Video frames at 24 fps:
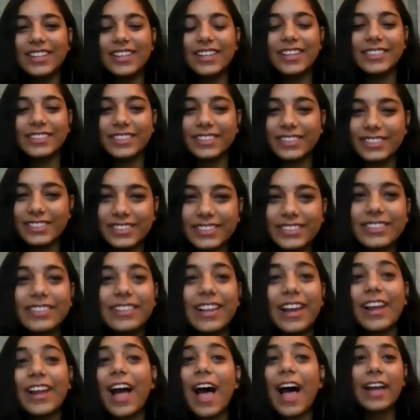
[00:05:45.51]
It is.
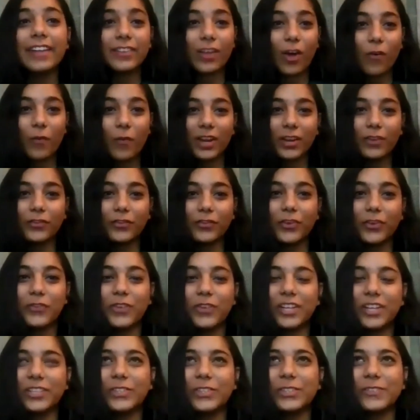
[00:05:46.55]
Like I saw one of your
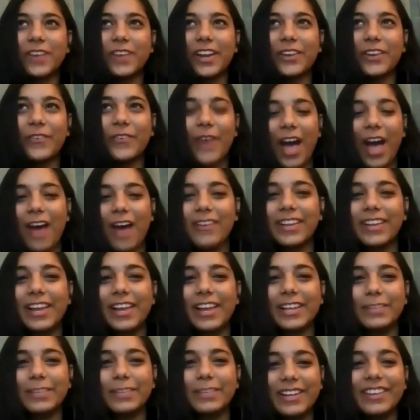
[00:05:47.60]
videos where you had
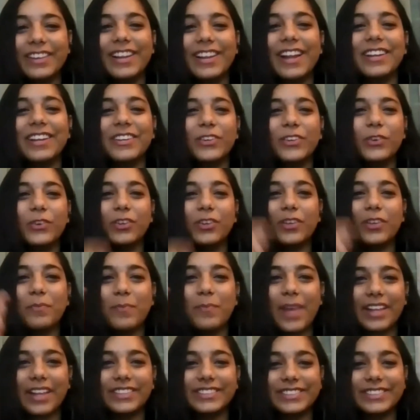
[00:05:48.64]
explained that, the
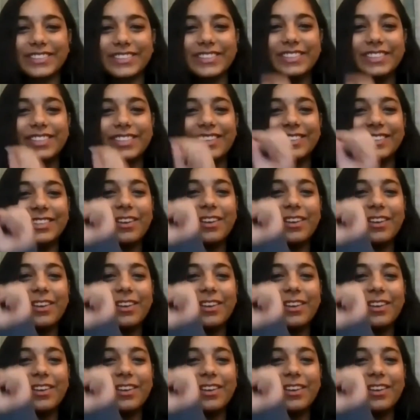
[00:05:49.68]
pencil,